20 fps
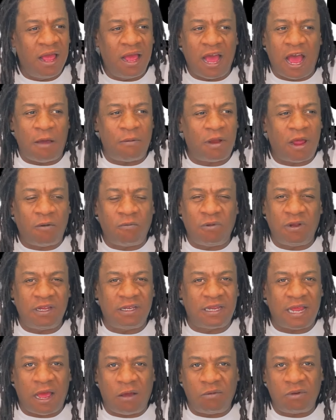I'm not really
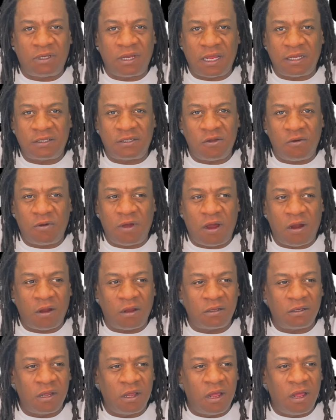down with that so
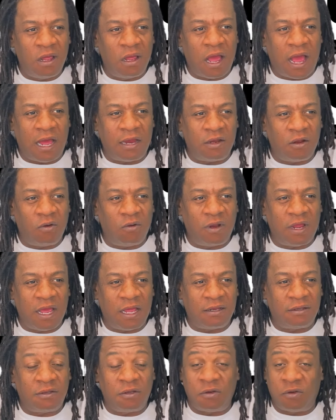hard. I know
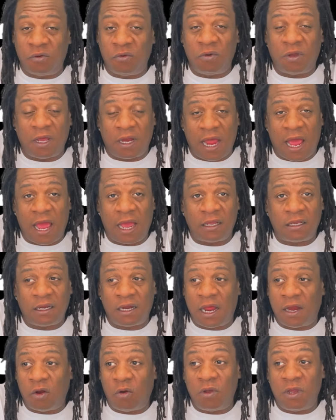that the dude can act, and
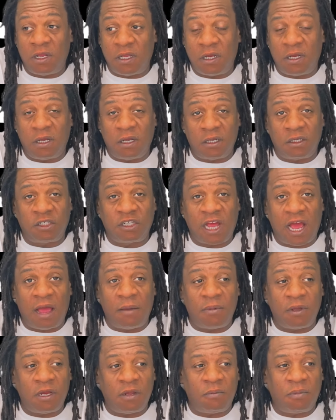I know he did a good
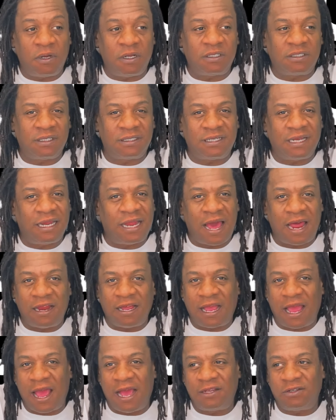job in it, but it's just a lot of
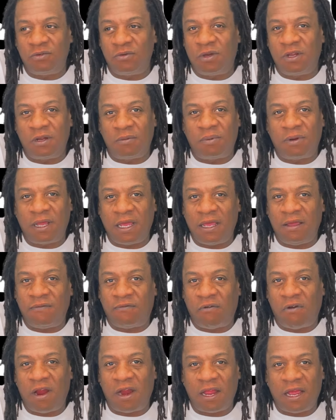guys who could have played
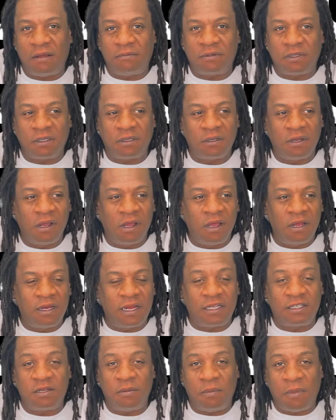Fred Hampton
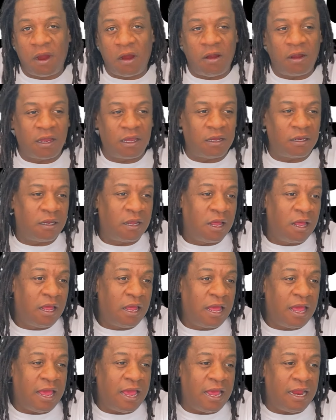that's American
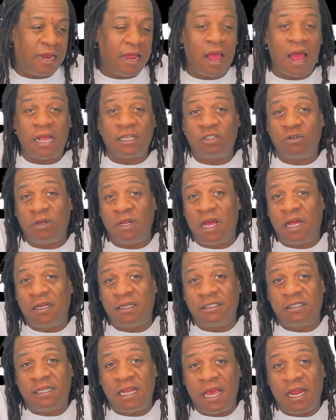and actually
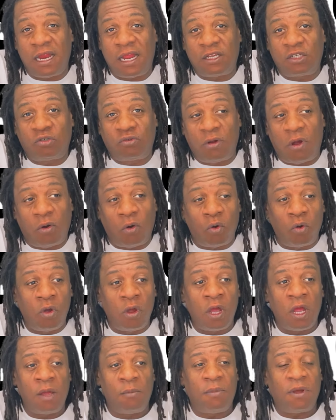understand that struggle.
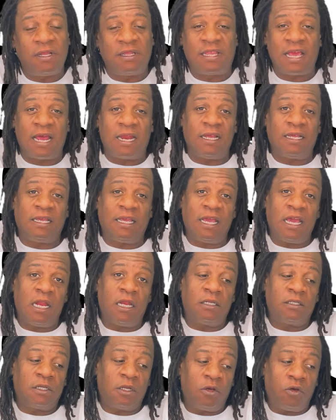But that, again,
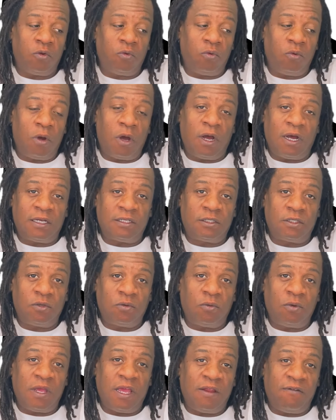is a new
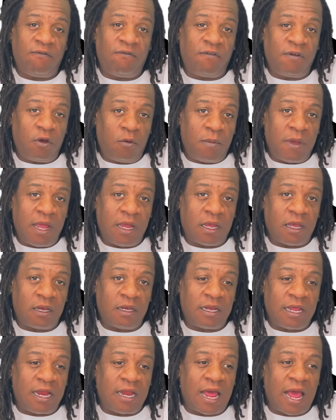hustle in filmmaking.
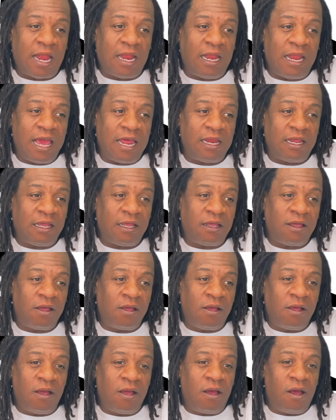They're not letting
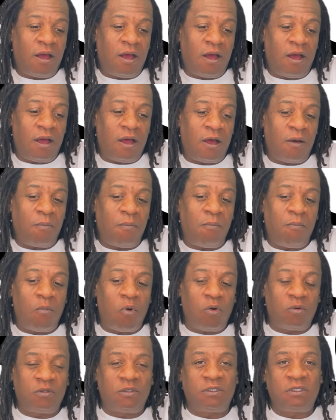
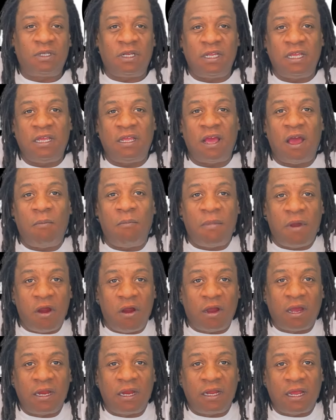mostly
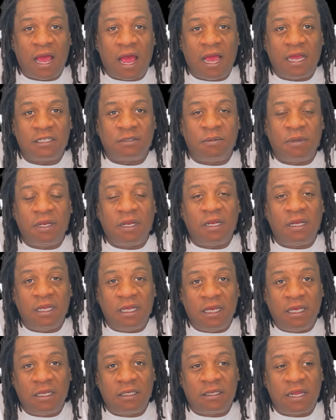American guys be the
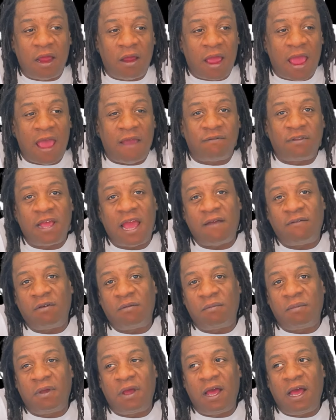lead. They have to have
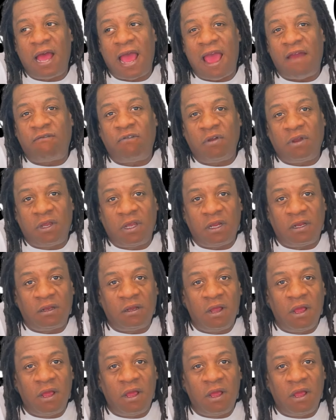an African